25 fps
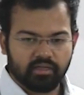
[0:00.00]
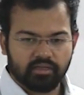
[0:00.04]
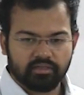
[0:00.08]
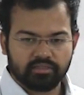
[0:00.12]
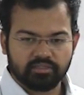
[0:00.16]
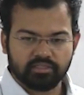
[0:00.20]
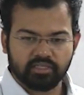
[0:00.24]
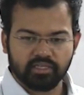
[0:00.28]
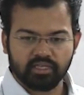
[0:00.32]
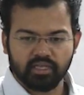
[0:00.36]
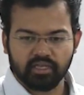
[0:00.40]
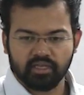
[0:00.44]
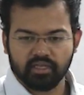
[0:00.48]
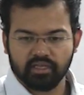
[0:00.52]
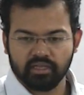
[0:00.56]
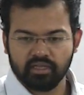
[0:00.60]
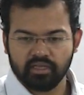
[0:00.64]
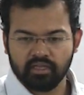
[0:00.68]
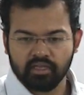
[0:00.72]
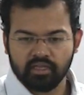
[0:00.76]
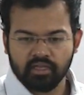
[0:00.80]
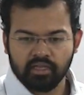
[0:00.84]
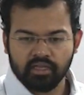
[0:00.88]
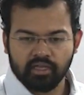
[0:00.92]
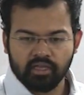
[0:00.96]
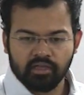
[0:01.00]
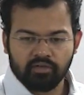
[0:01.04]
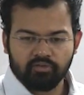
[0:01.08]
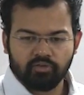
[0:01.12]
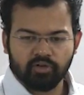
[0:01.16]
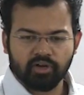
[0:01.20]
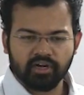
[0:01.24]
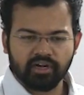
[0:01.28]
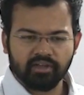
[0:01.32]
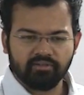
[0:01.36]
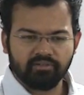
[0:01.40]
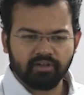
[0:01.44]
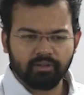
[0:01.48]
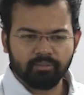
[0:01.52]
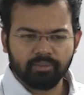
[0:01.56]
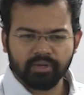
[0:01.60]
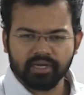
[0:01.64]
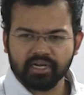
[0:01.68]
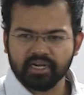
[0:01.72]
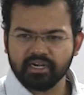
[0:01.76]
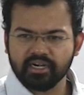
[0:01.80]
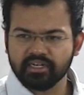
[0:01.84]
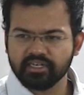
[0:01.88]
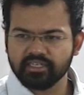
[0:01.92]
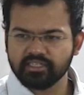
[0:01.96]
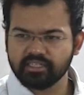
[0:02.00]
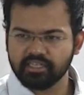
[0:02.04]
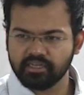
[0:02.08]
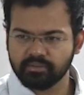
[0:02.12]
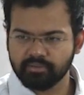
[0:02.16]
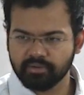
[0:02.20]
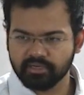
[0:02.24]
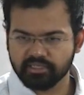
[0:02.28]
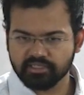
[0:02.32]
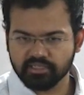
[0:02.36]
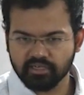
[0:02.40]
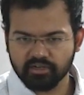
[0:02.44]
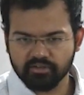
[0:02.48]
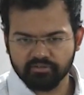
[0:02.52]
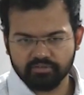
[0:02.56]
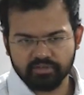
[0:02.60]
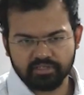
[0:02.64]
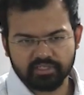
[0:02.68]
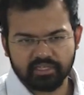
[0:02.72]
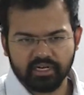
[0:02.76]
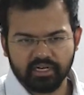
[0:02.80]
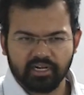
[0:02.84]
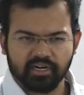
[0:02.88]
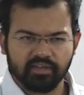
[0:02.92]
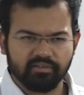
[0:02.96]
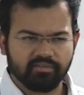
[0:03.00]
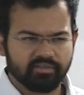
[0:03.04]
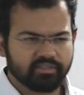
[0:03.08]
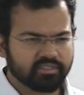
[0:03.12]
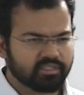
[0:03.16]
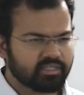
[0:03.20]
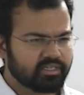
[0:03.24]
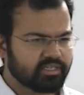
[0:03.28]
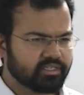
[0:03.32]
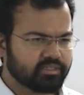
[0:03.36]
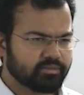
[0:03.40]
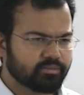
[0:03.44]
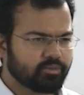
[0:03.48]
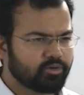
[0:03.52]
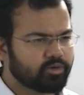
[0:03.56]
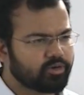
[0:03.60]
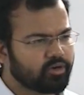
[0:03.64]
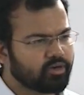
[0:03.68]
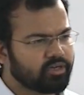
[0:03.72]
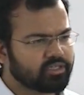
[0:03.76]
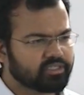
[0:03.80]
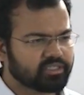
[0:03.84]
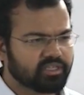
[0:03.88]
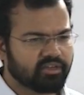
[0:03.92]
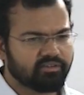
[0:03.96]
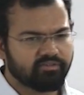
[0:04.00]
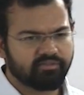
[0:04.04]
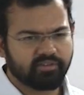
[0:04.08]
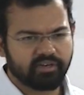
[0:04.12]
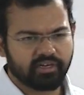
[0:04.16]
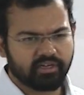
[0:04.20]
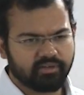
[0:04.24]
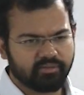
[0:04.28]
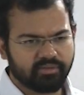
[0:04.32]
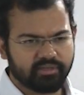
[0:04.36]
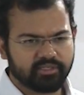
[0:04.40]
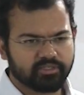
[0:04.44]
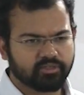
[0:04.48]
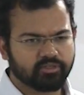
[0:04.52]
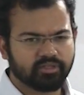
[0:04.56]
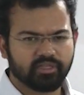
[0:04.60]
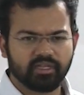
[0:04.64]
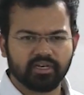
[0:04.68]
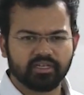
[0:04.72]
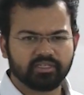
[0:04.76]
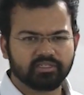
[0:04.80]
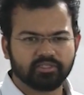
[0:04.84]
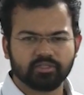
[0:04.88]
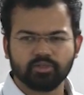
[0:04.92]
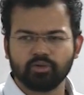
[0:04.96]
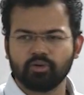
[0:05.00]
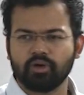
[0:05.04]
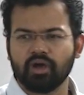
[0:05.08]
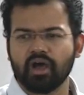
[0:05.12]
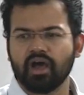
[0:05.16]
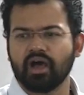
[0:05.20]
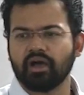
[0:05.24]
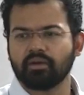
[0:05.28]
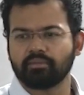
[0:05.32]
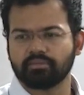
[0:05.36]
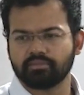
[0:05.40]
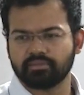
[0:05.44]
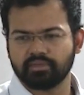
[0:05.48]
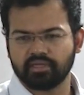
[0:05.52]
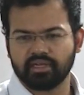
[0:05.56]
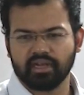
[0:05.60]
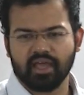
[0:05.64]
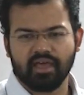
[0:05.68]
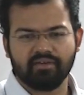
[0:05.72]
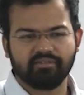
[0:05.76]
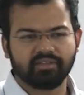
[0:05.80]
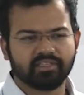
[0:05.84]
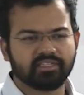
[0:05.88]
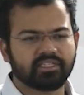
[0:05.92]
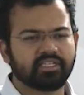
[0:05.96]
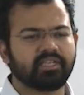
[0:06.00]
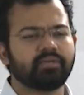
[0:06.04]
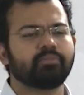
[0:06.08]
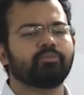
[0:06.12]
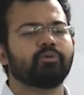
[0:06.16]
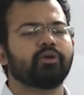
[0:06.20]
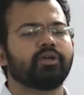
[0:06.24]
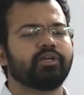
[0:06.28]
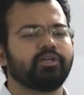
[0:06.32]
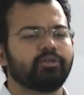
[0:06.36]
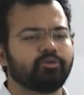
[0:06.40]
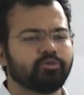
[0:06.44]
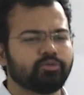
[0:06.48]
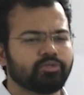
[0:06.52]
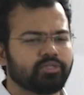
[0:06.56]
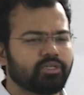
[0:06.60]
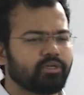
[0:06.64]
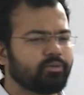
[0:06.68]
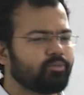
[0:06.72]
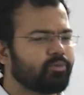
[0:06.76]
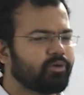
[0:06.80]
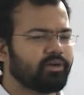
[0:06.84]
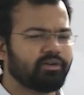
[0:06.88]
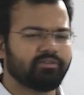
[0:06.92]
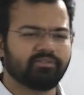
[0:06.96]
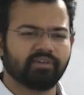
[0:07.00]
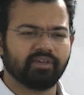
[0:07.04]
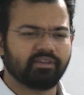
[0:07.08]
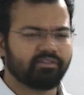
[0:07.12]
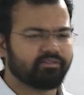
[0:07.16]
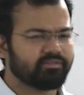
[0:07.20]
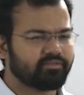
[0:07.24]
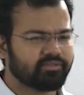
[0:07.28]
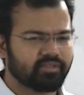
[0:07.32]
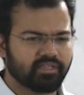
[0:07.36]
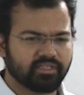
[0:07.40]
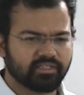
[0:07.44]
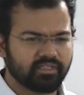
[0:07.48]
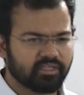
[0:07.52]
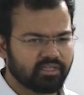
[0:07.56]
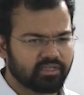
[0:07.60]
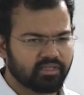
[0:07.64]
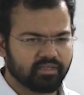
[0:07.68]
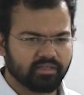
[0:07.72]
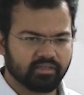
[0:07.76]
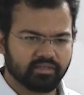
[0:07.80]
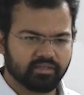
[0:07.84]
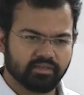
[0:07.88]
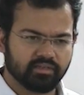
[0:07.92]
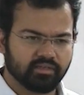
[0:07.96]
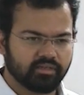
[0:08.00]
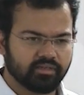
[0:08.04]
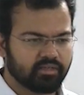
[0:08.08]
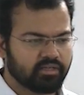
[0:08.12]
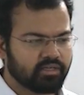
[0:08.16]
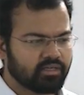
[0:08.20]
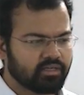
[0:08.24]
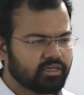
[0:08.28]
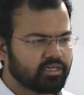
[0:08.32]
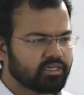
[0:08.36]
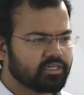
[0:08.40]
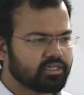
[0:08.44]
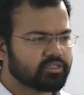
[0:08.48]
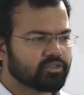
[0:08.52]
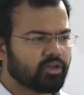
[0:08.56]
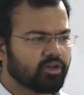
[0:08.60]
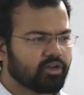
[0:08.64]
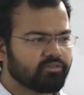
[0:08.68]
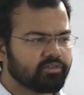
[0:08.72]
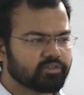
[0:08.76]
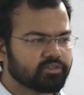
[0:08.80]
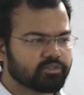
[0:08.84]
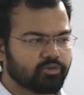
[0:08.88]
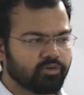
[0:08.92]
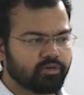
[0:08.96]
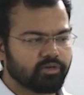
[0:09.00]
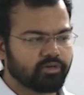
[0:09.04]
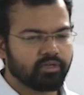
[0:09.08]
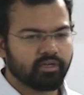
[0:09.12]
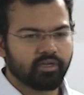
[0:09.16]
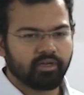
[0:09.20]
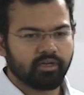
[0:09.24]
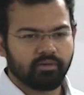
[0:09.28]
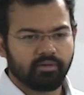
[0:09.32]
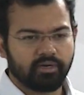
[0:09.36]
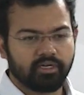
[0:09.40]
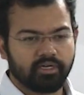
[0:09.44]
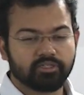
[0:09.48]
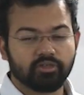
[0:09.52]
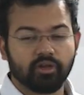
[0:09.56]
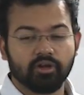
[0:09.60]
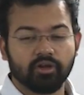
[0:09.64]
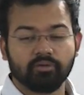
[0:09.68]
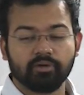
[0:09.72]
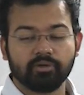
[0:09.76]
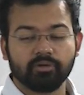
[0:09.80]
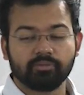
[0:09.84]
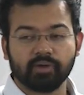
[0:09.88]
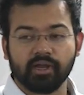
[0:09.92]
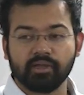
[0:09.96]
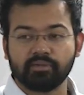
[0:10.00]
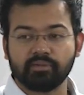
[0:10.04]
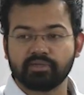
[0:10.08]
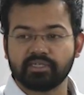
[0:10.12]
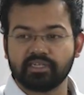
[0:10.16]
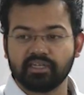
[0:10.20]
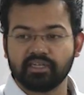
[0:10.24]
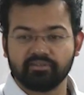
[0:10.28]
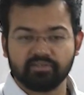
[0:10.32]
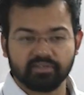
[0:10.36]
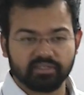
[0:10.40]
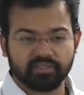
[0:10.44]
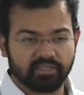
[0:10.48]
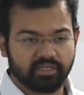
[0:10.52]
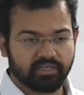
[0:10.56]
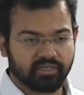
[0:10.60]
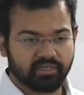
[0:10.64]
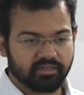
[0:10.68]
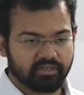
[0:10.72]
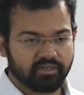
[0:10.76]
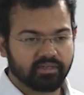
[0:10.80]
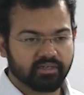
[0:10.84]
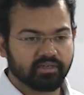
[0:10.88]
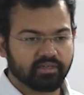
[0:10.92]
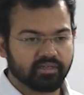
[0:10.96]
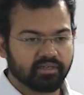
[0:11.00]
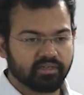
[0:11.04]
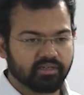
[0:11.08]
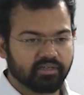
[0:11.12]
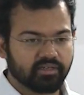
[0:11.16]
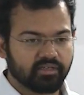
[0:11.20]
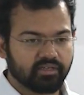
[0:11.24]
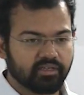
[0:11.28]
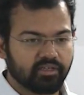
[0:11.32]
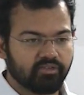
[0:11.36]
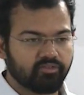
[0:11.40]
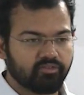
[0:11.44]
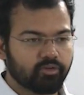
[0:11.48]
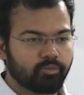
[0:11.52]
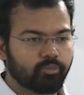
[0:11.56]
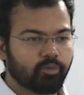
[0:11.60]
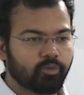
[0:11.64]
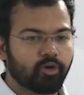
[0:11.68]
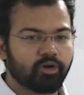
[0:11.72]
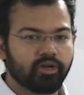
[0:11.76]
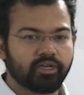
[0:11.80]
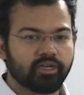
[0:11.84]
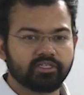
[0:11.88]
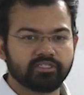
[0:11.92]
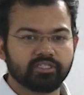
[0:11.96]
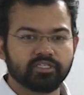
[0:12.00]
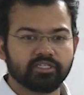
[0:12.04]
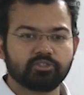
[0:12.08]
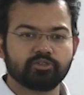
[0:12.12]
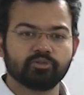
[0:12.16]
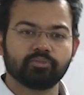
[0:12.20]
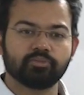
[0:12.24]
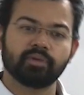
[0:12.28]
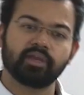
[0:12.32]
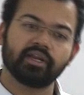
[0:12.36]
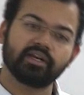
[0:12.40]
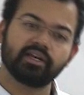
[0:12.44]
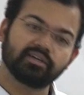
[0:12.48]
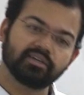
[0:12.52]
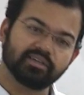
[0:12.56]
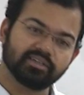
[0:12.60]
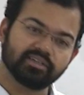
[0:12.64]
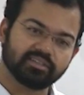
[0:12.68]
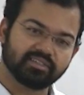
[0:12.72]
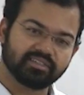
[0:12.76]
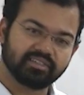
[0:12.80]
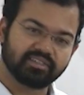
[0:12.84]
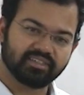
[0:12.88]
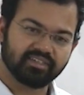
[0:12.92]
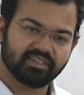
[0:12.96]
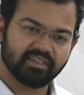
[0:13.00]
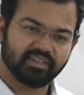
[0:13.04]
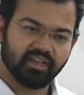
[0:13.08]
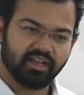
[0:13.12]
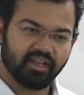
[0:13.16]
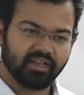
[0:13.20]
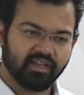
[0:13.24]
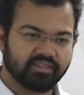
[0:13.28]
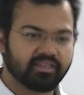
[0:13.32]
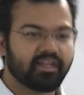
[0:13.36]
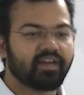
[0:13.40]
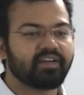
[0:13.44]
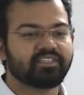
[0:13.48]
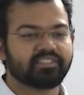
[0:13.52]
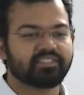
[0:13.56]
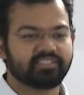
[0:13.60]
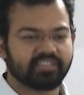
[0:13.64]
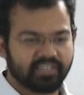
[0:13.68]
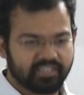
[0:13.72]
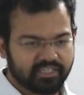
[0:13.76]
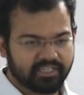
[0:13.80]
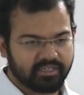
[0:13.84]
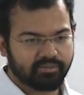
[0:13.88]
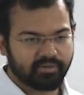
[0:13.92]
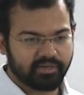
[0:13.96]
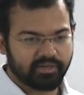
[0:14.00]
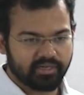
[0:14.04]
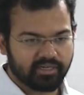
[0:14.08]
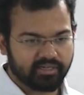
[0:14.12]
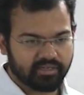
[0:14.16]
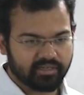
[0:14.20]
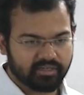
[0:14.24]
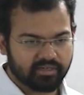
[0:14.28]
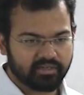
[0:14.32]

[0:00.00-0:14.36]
Okay. For a developing country, 3% of fiscal deficit is more or less comfortable. So there is no harm in having 3.2, 3.5, nothing. It is always good. It's all about primary deficit. If you're borrowing just to pay interest, that is detrimental.